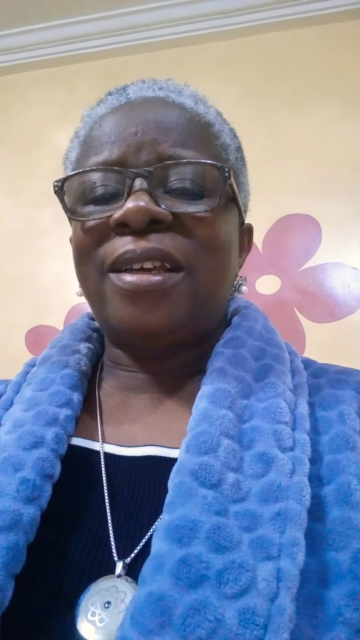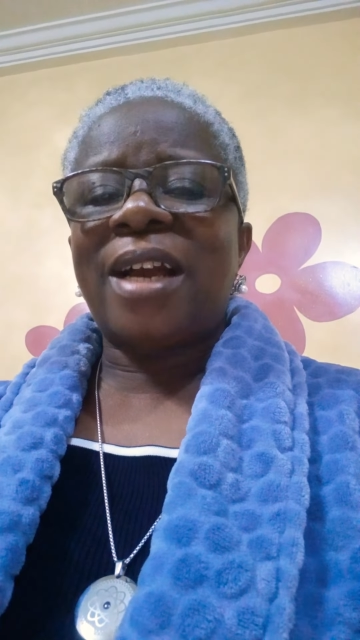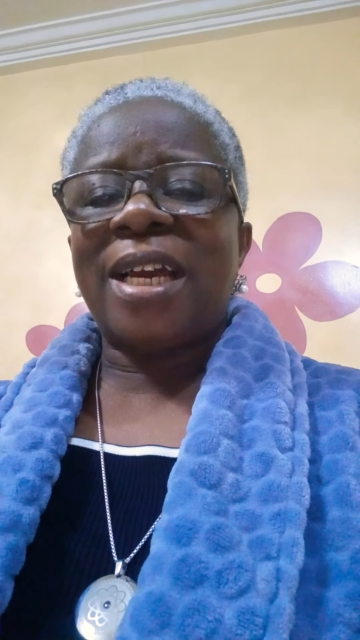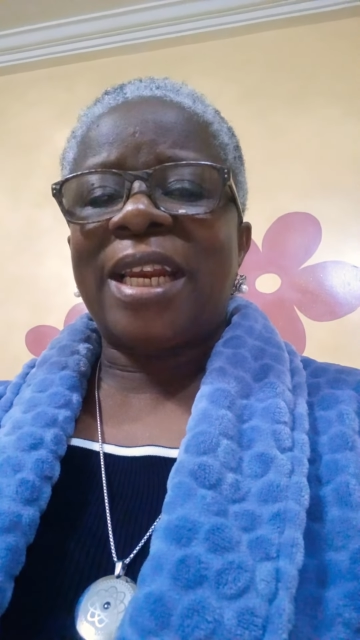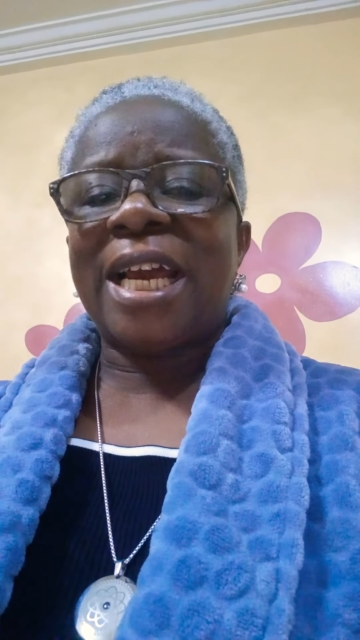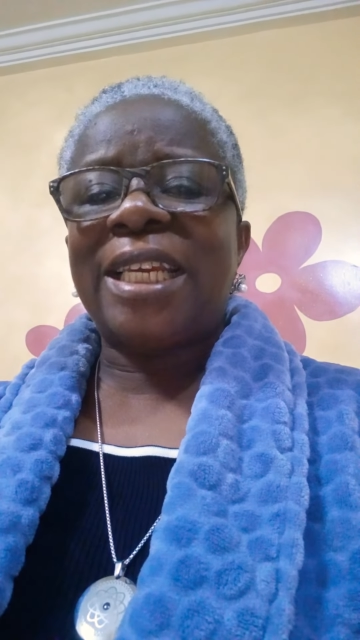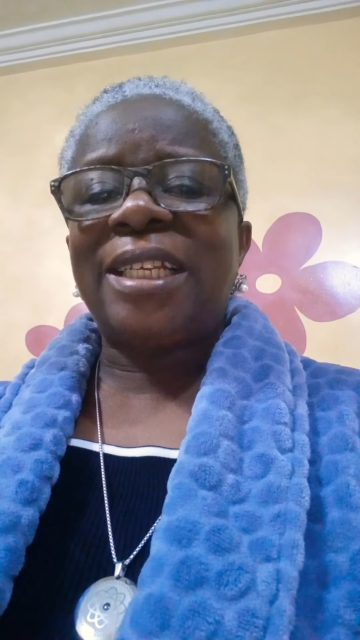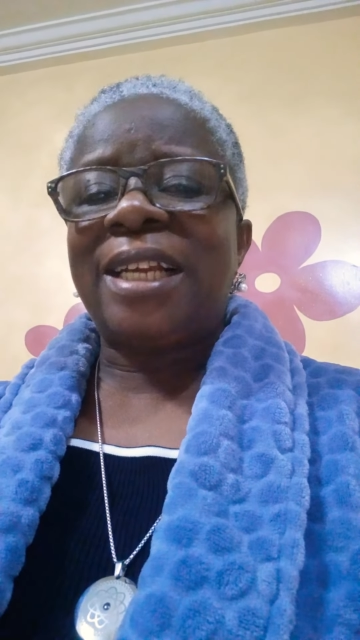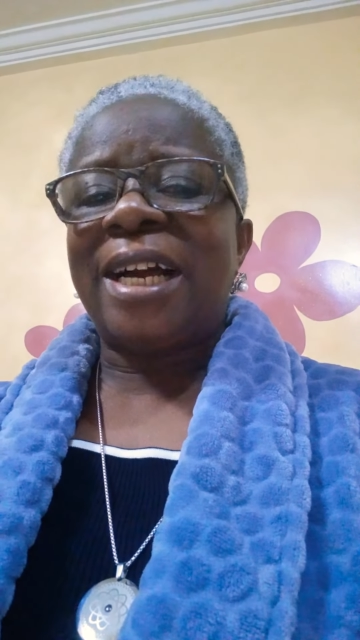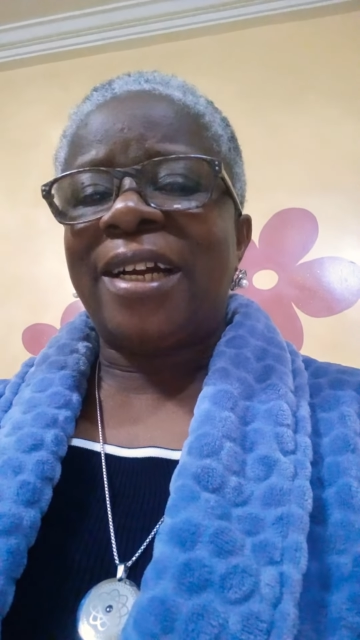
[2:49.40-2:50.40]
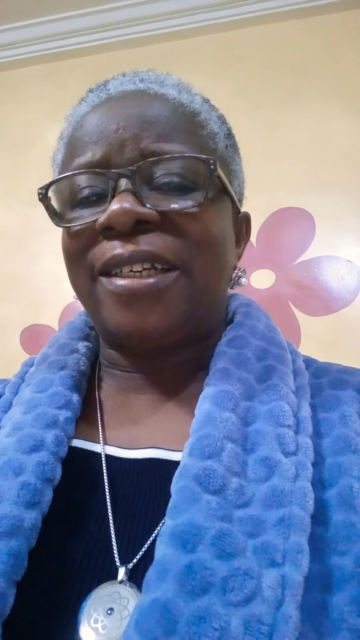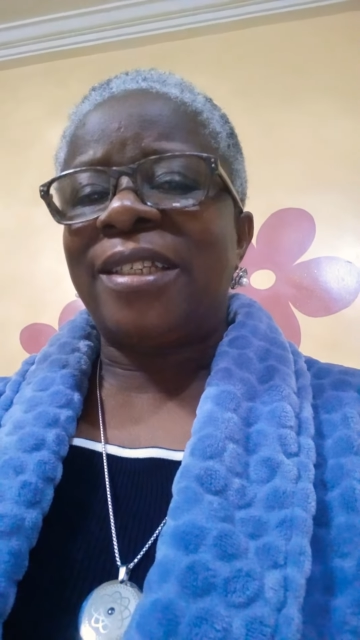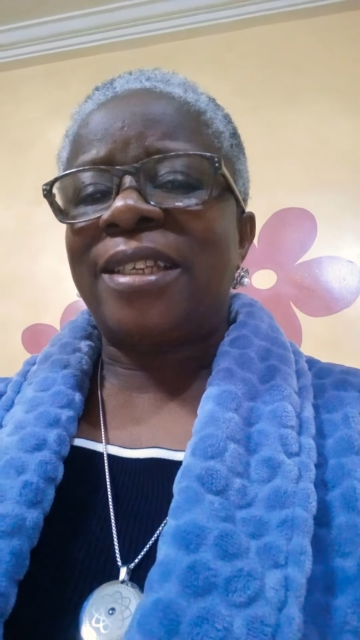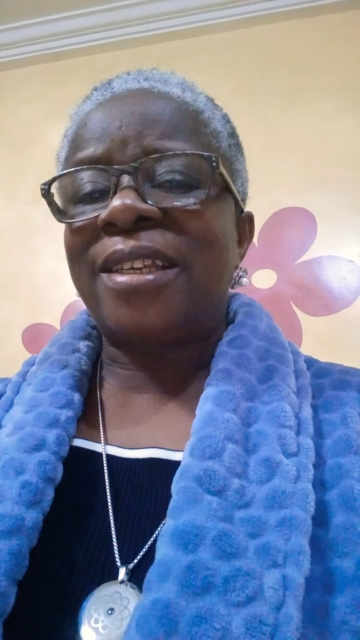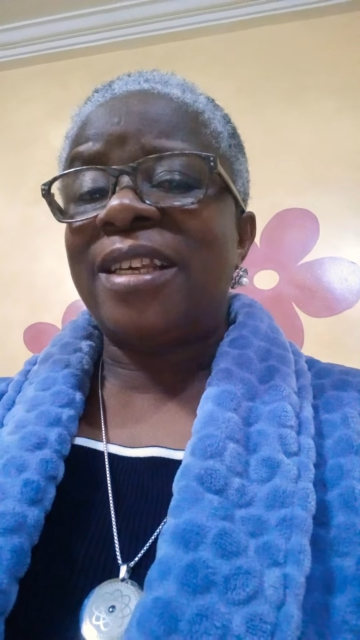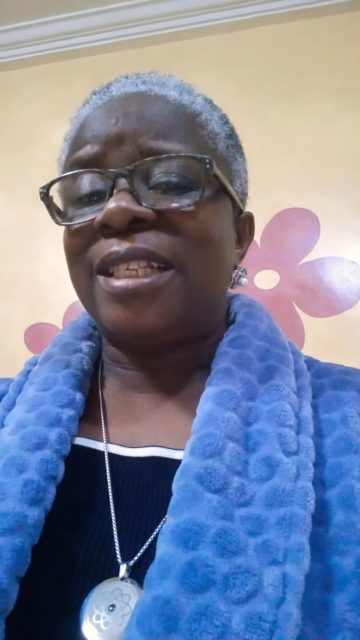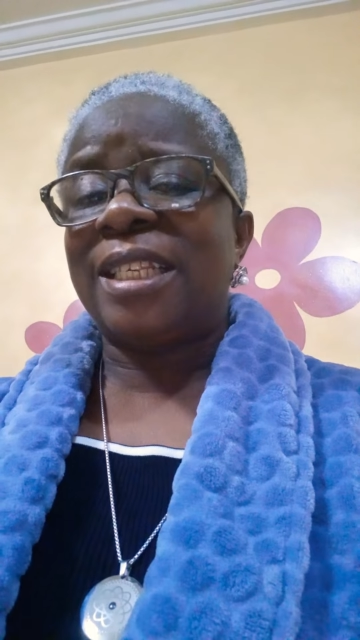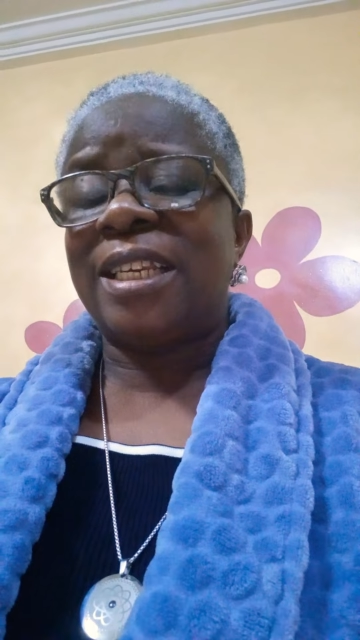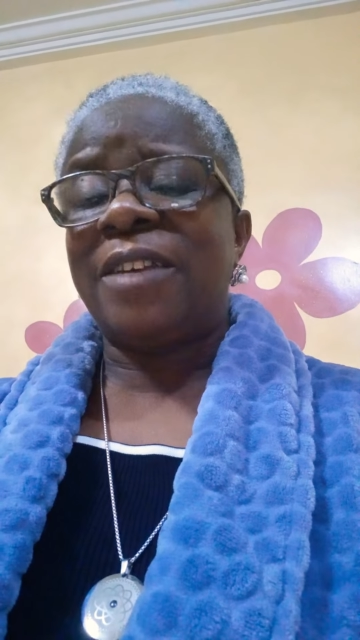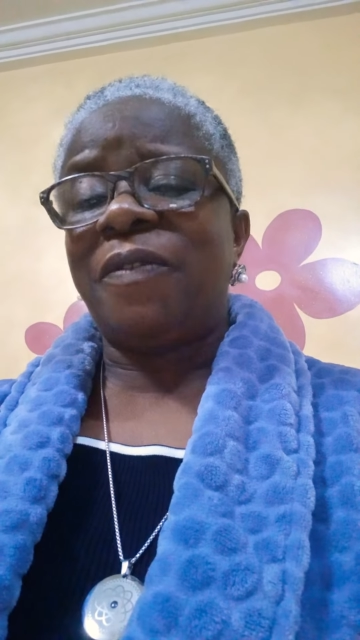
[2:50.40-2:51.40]
an idle hand, it's
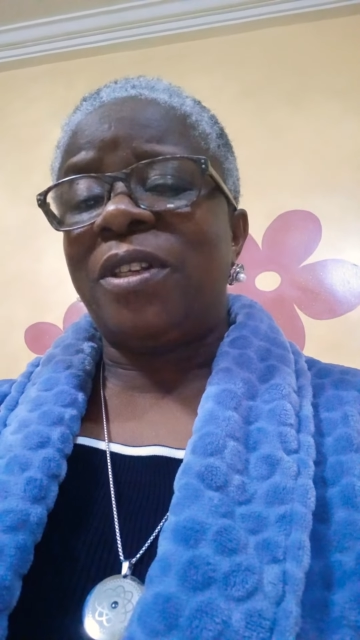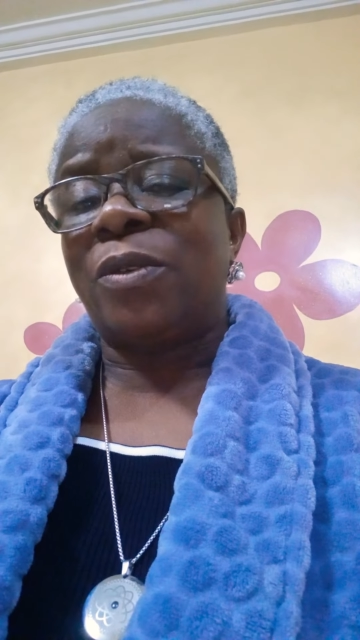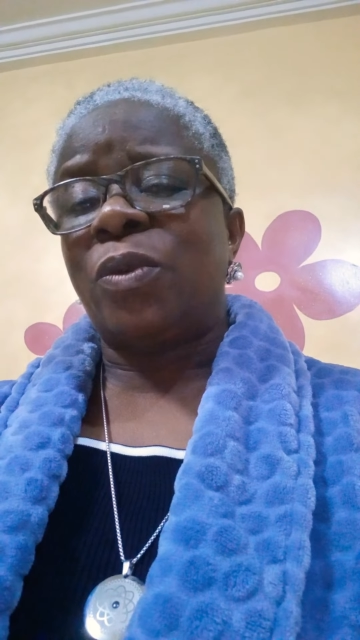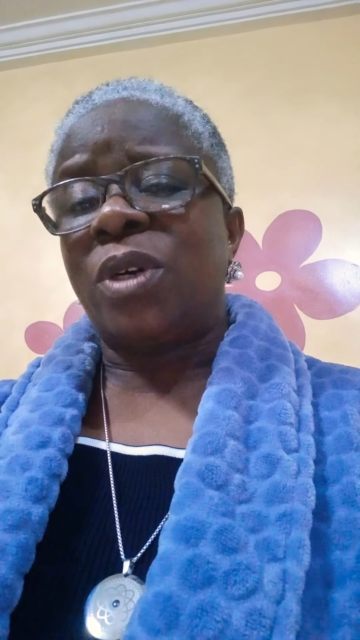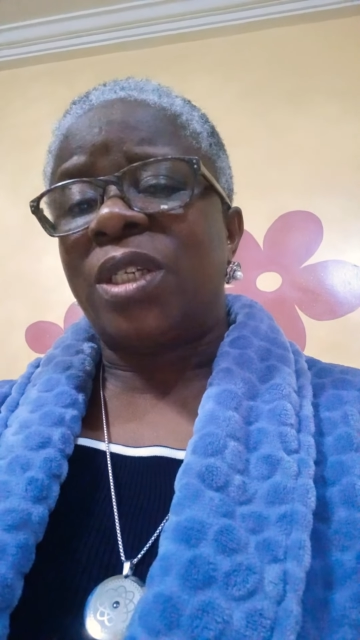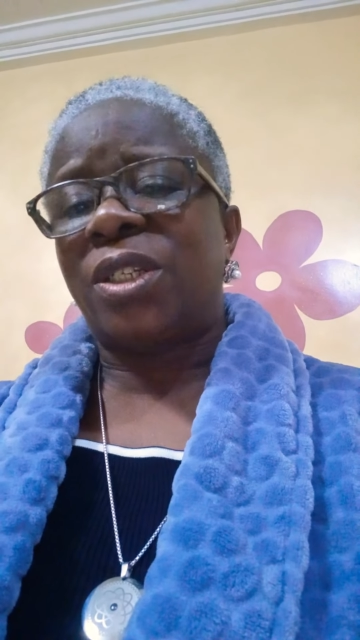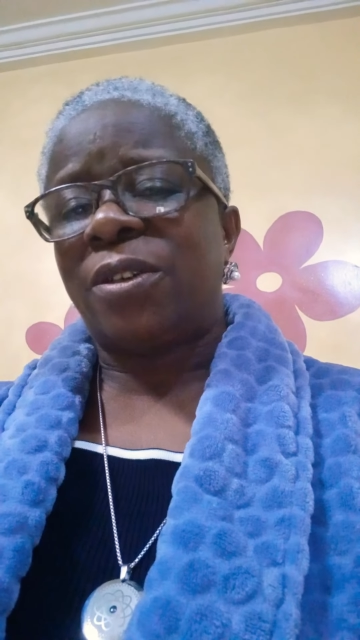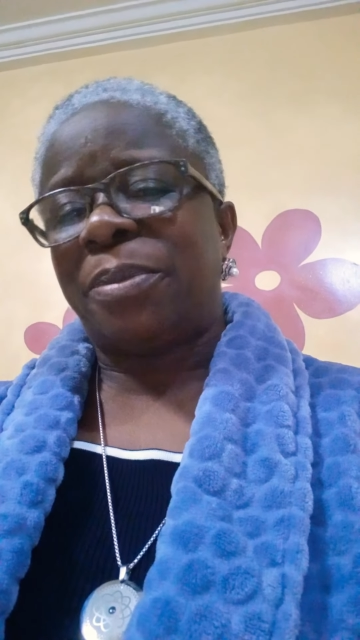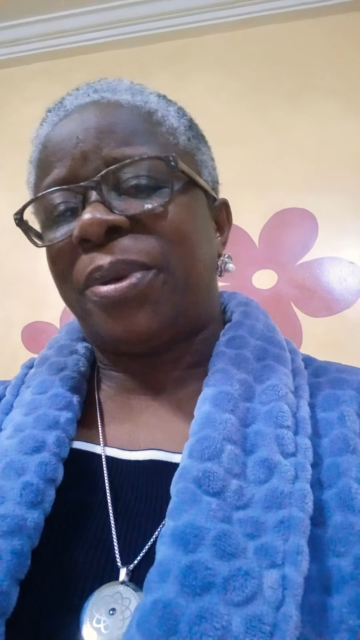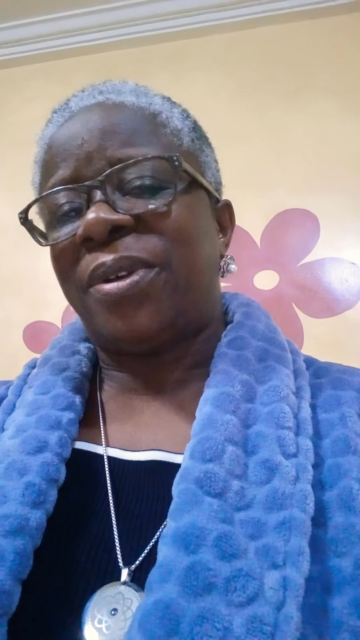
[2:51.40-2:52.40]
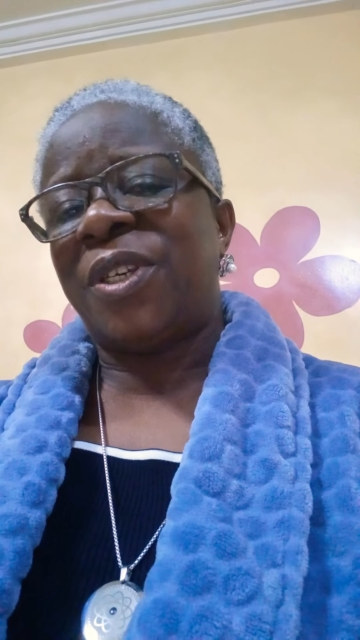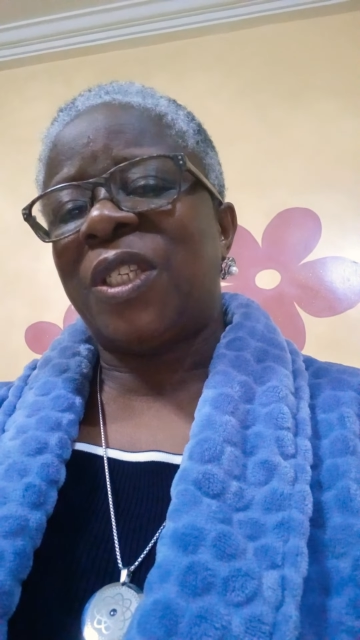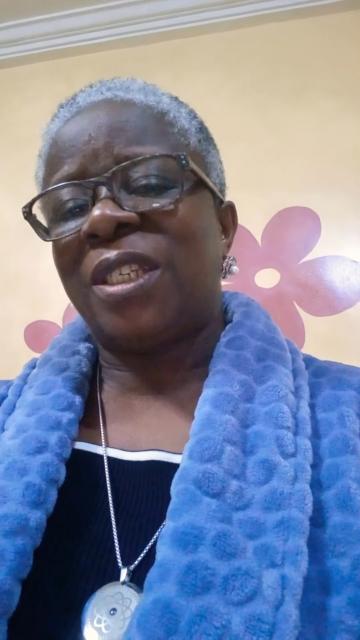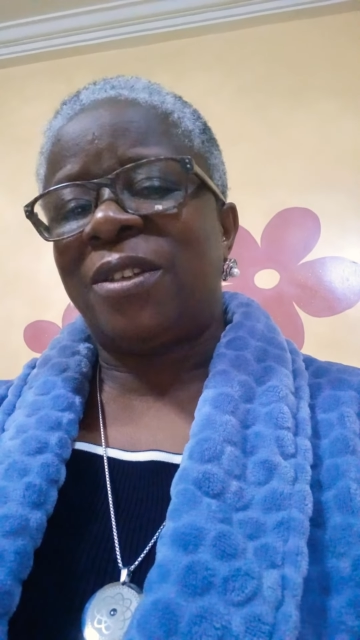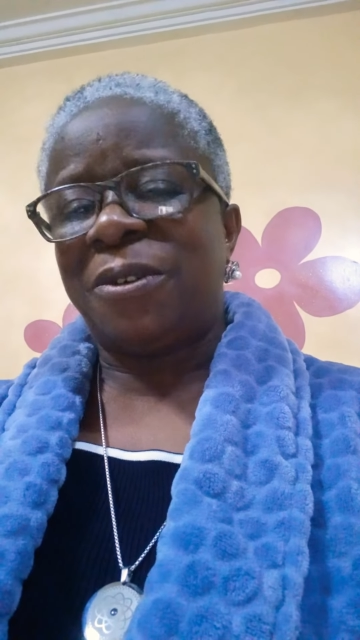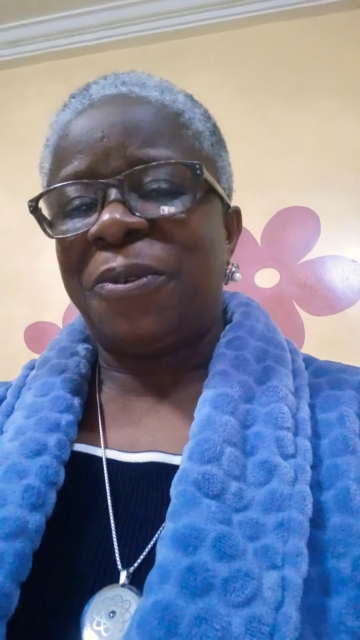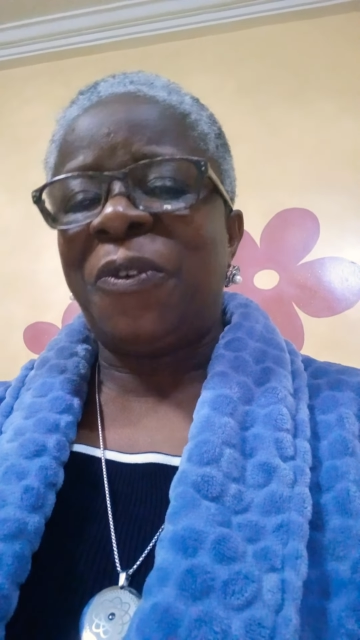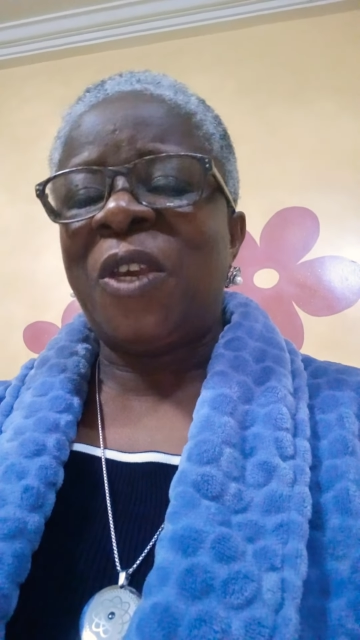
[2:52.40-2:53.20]
the devil's workshop. No.